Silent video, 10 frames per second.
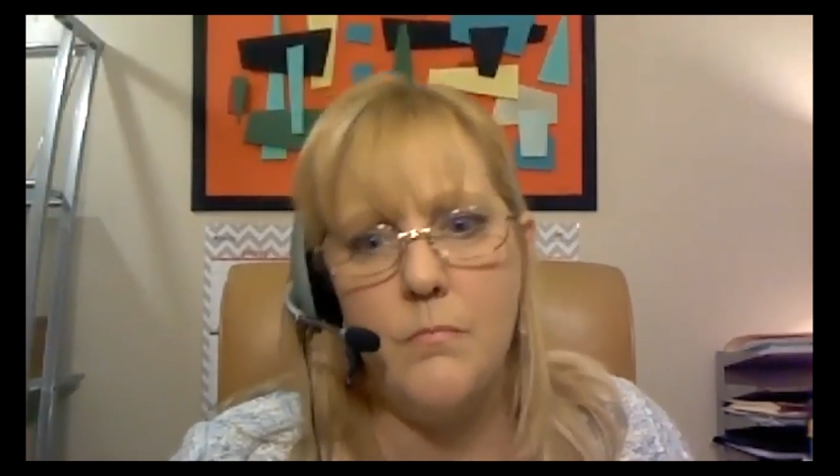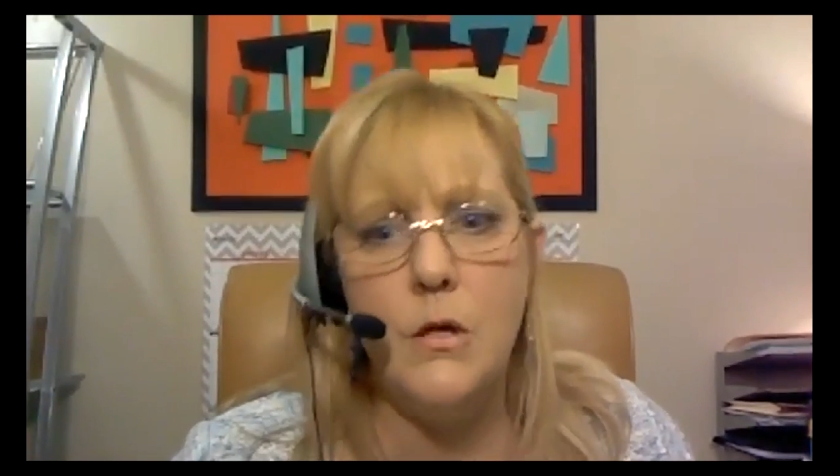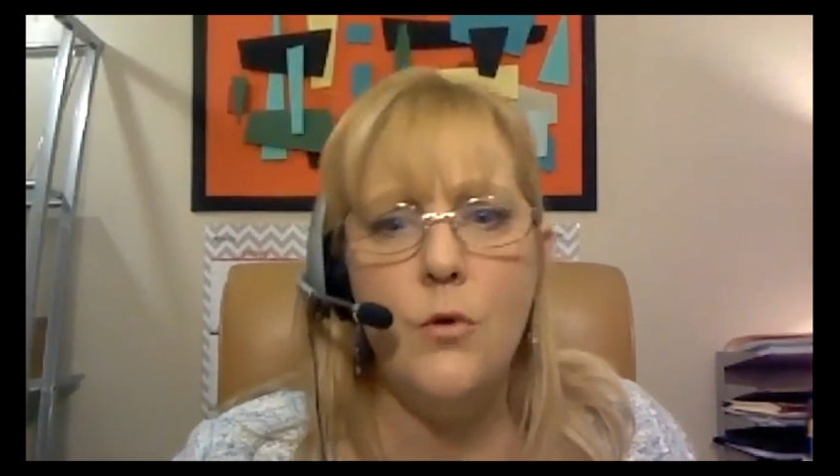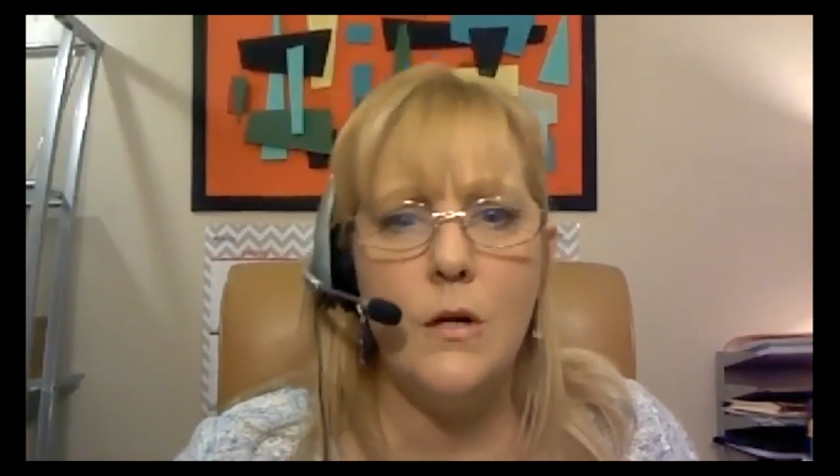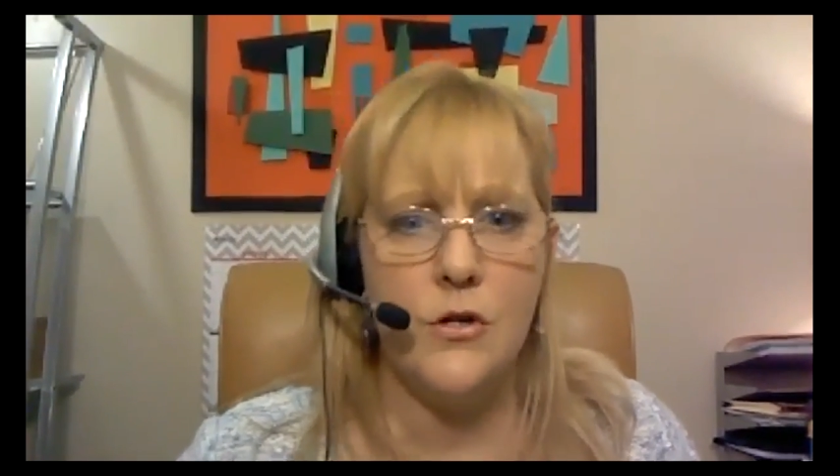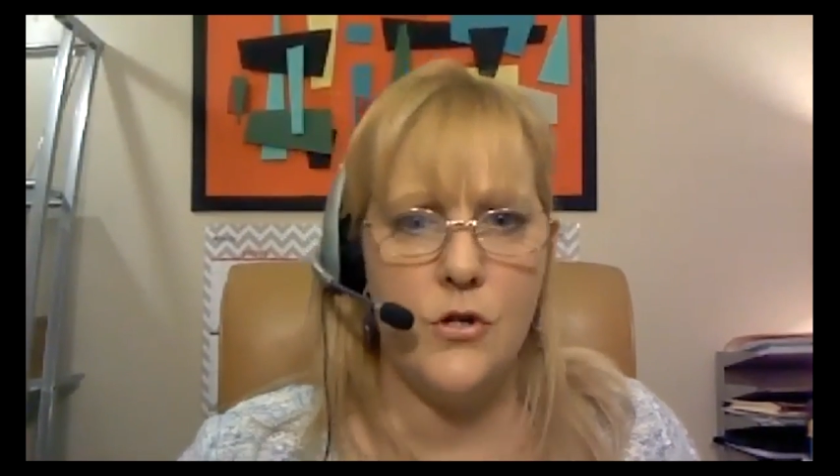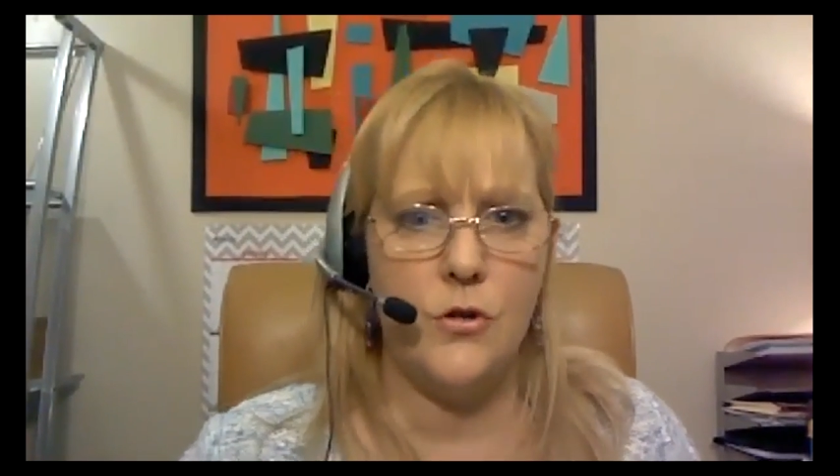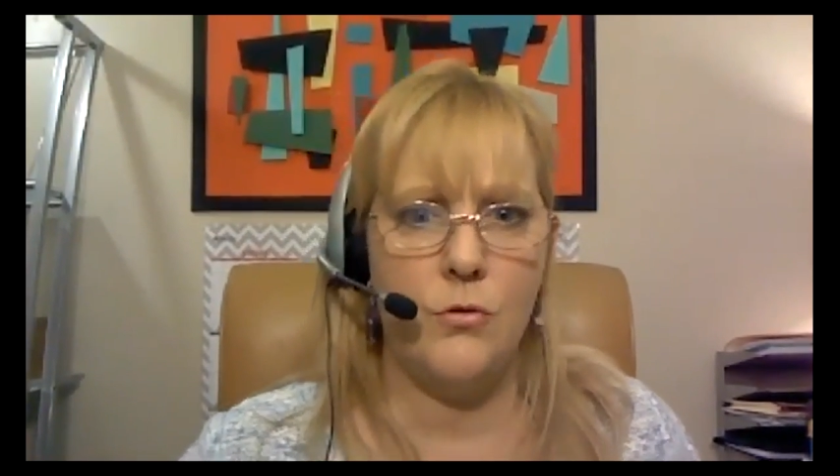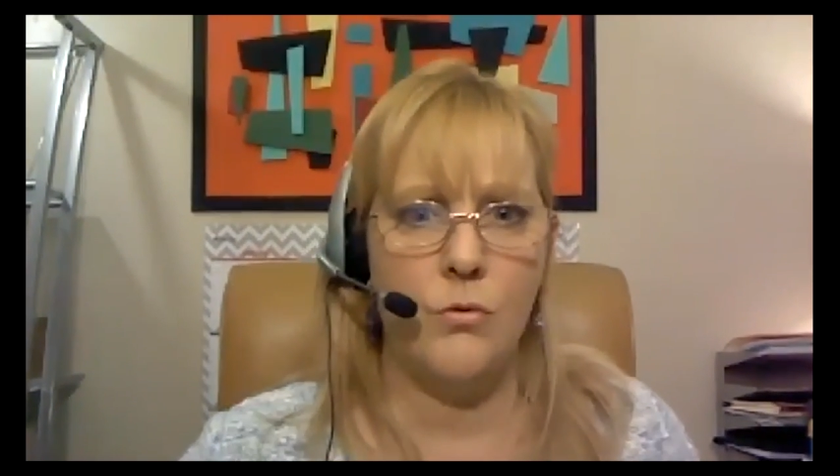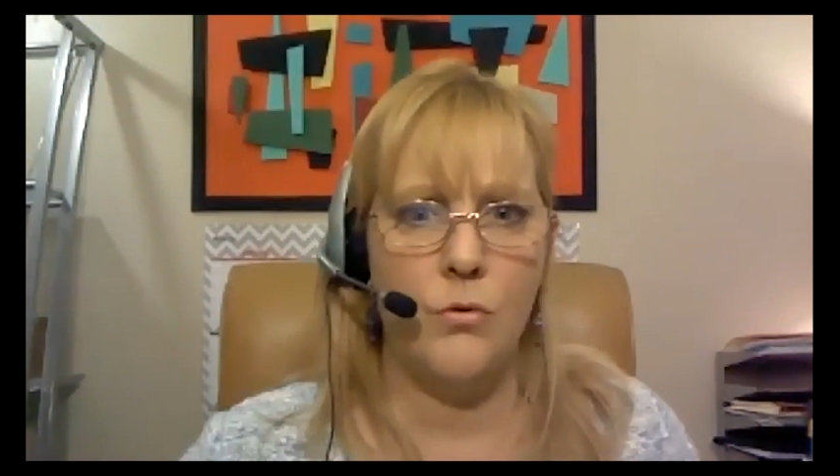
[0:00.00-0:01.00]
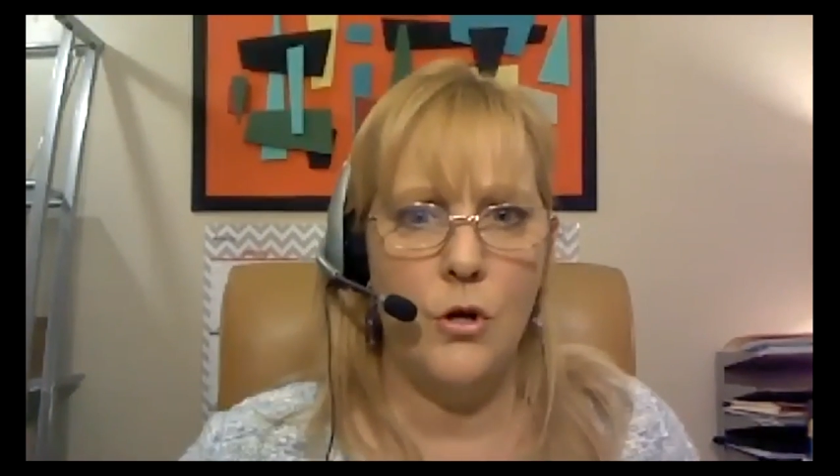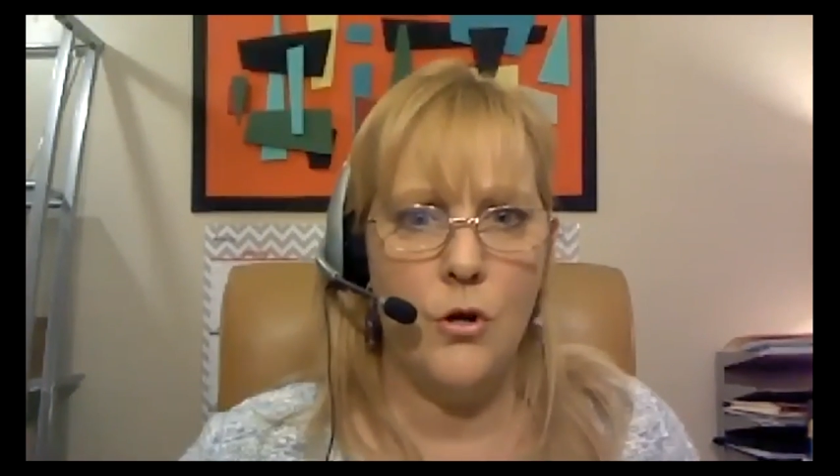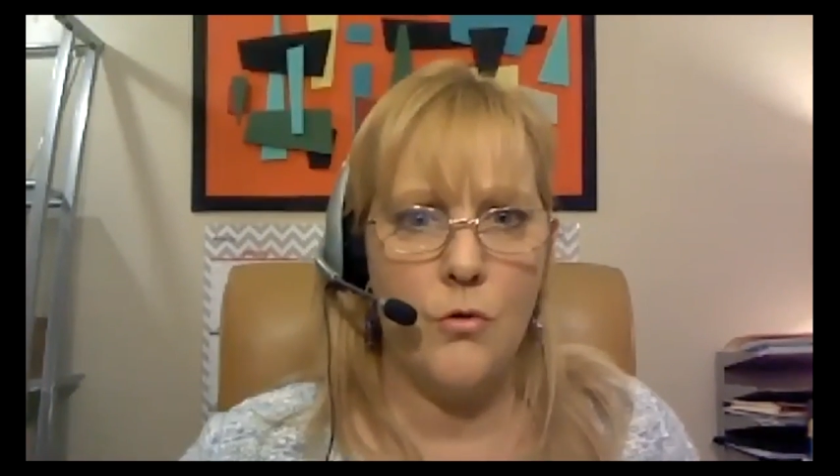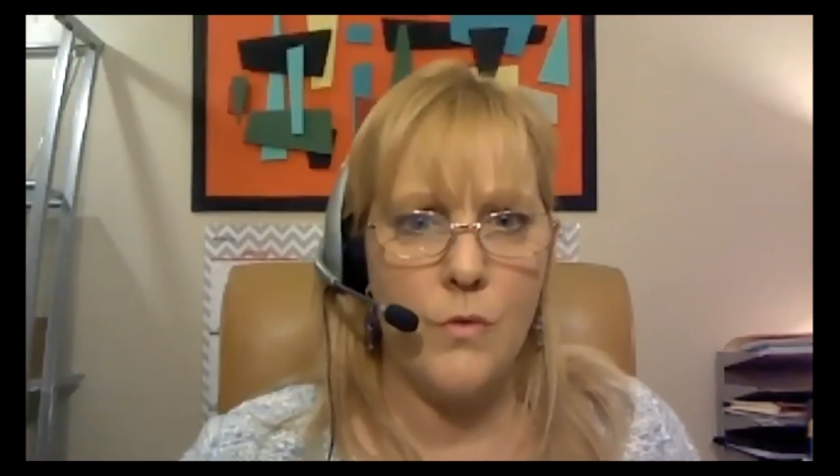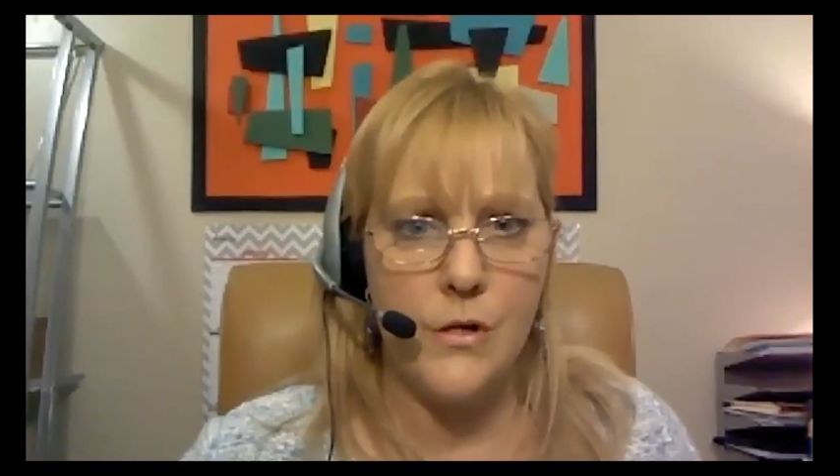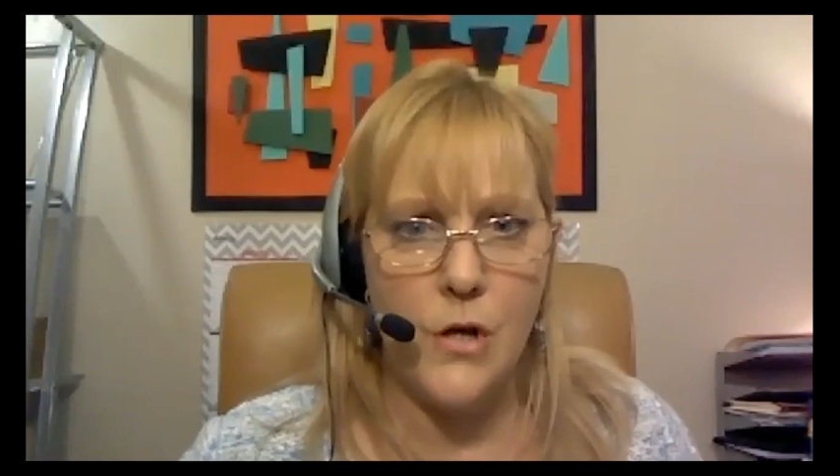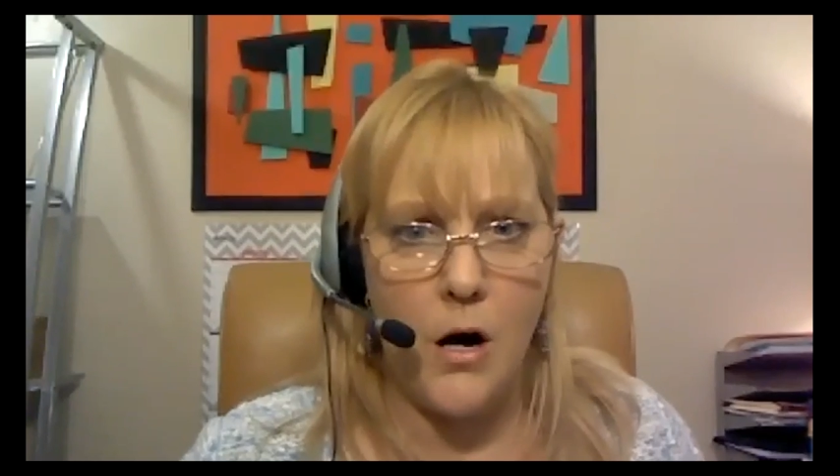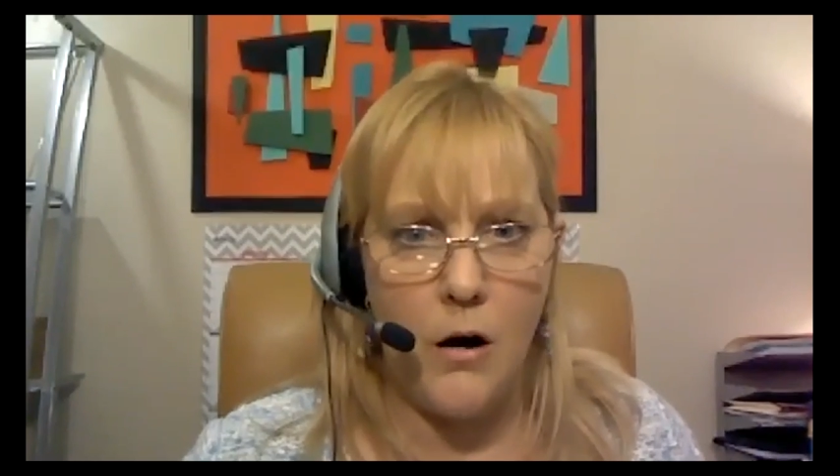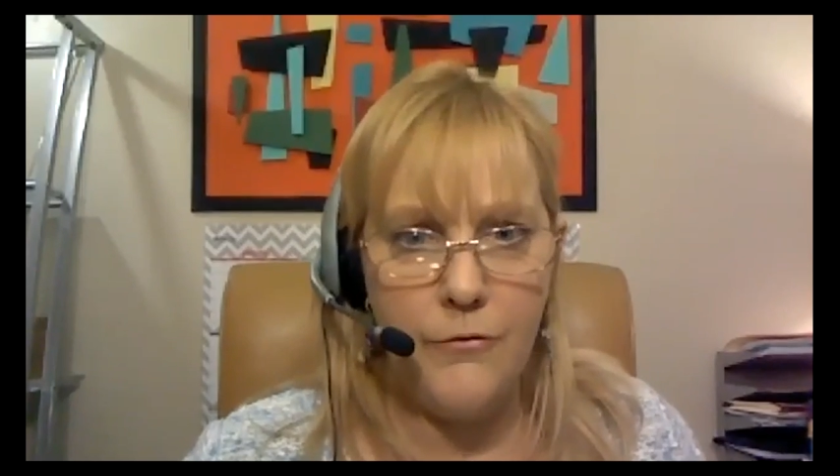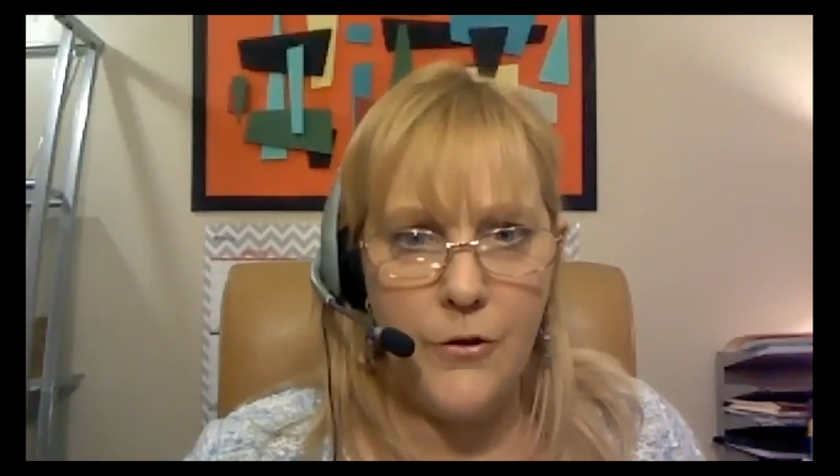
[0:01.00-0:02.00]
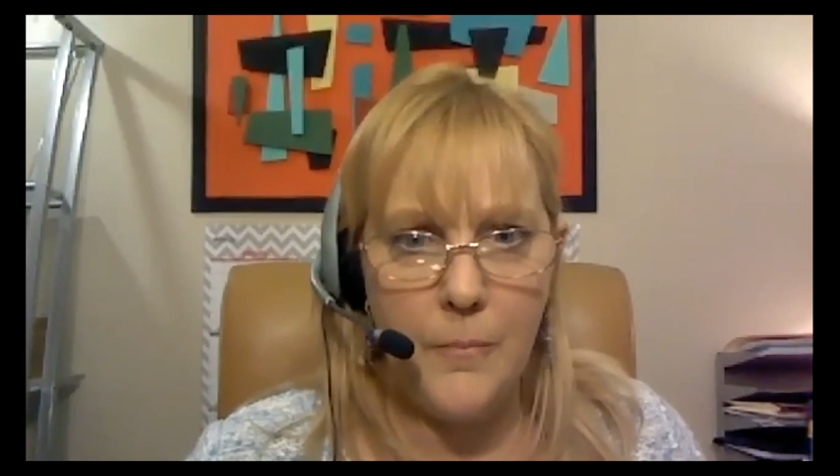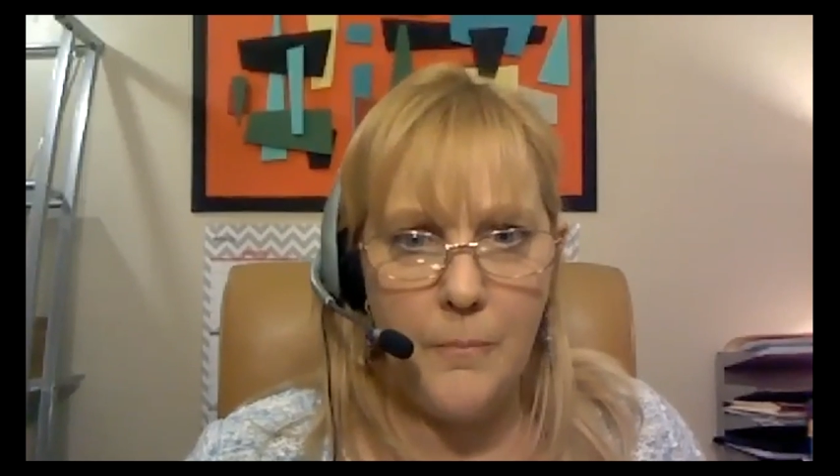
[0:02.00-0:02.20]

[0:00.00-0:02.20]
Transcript: mute issue resolved.